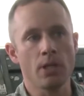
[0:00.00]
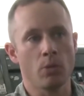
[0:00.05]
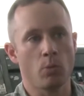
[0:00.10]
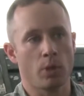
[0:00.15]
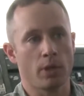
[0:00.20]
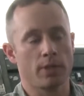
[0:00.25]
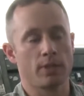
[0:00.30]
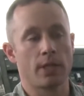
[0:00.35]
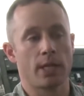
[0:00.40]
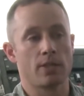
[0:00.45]
and
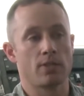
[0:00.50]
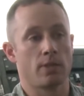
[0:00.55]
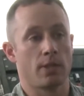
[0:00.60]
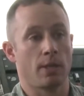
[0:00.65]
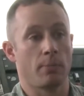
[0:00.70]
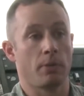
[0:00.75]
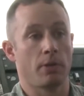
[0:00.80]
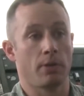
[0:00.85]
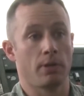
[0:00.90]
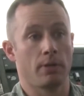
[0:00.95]
you want to test
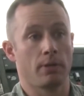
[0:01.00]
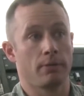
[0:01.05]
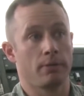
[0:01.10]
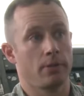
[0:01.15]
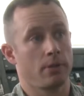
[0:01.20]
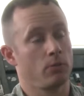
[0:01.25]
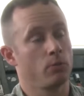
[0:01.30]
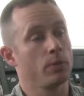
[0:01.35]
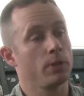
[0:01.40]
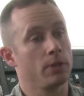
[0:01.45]
them in
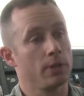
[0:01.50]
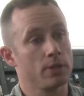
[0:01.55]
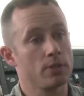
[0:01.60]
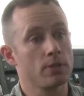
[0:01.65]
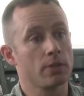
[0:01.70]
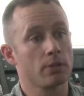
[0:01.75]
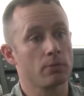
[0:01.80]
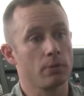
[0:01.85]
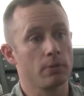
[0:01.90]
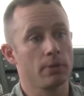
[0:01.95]
a
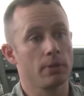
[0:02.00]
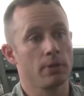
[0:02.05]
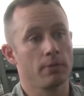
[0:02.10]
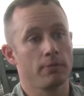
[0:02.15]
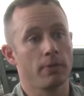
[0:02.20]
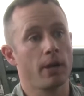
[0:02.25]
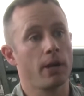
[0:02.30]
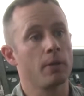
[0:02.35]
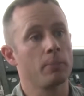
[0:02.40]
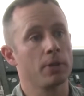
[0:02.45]
realistic
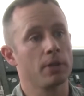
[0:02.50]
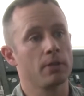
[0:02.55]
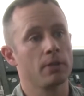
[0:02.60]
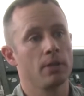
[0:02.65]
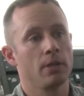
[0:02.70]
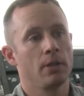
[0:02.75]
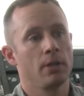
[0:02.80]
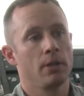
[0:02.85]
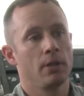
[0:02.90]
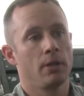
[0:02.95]
environment,
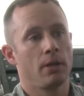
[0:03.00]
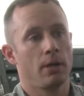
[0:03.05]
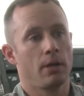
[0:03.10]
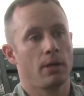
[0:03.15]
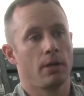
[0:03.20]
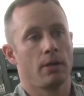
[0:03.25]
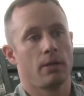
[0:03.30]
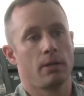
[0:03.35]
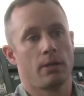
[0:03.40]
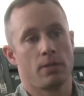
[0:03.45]

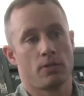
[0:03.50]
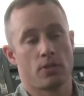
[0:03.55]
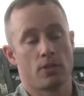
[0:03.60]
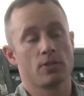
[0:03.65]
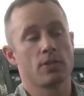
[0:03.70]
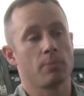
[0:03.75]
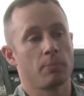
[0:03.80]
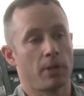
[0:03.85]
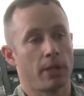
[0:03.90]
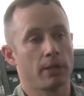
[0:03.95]
a
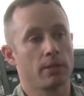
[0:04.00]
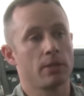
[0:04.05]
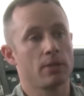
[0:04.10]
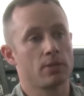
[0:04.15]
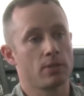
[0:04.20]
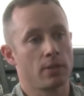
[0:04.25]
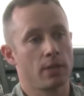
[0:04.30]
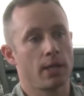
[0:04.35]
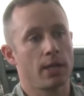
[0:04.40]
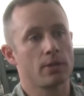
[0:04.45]
system like
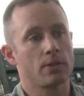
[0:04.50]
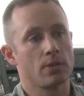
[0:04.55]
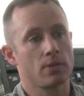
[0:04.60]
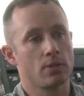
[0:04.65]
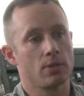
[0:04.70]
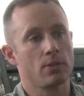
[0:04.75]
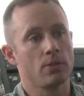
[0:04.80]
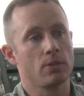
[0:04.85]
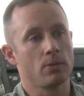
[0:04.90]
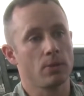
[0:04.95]
this allows
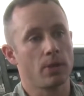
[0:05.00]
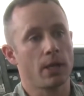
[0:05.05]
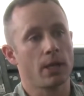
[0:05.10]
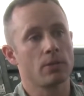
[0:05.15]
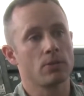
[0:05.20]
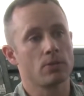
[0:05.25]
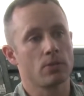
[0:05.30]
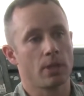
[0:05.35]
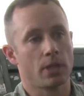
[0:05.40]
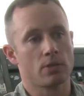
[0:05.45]
us to do
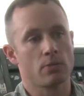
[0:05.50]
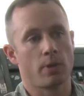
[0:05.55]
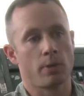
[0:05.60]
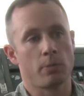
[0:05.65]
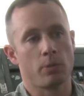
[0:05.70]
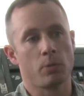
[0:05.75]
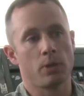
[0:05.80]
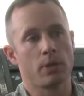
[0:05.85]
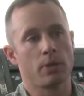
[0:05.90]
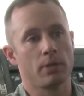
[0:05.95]
that. So that's why
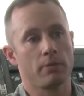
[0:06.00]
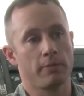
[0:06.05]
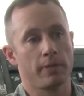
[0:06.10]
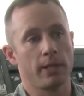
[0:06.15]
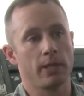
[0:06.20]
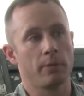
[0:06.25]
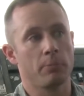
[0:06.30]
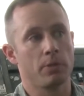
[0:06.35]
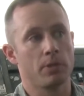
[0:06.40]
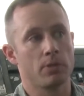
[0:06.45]
we want to
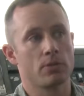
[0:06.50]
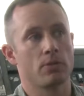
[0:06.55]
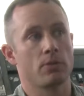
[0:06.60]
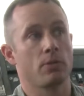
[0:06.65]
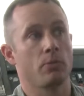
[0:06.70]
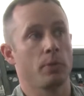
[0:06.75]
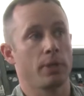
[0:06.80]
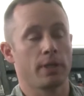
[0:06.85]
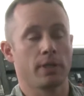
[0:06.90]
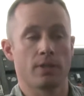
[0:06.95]
develop it, so
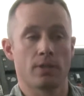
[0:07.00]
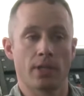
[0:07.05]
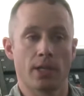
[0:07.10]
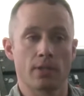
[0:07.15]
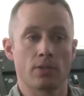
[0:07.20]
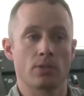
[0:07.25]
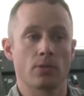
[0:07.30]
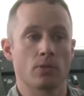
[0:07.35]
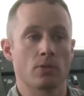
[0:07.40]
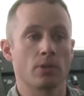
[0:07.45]
that we can
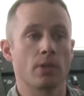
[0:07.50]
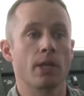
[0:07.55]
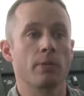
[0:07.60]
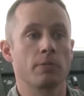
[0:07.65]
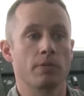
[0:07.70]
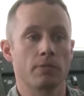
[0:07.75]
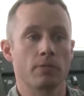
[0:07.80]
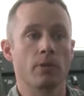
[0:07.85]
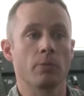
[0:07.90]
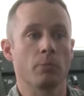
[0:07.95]
test those
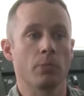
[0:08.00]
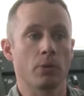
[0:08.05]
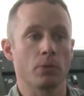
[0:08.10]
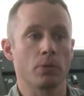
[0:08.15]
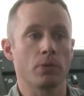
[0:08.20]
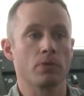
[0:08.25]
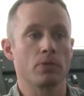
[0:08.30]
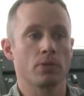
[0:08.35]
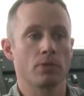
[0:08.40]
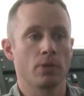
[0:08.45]
types of
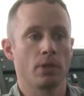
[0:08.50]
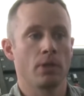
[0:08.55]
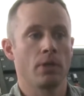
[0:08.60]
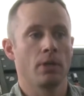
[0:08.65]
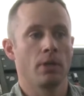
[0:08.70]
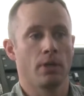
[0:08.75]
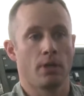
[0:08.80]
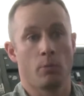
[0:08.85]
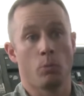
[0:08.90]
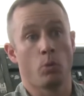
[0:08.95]
components
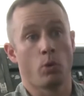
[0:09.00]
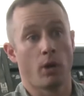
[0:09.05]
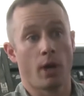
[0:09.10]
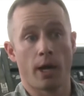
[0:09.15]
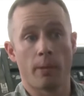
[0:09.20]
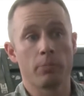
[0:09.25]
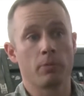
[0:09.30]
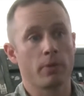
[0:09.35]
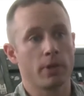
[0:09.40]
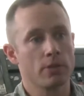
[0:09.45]
in a more
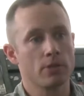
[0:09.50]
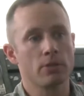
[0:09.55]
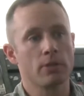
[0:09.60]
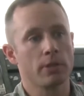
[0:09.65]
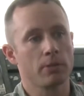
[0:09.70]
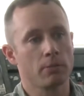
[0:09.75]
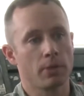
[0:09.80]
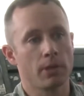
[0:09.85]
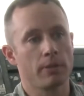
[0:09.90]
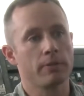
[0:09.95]

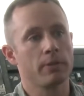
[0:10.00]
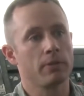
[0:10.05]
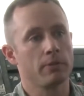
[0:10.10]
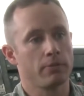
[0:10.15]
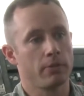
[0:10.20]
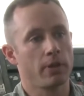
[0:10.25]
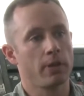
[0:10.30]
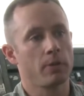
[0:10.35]
operationally relevant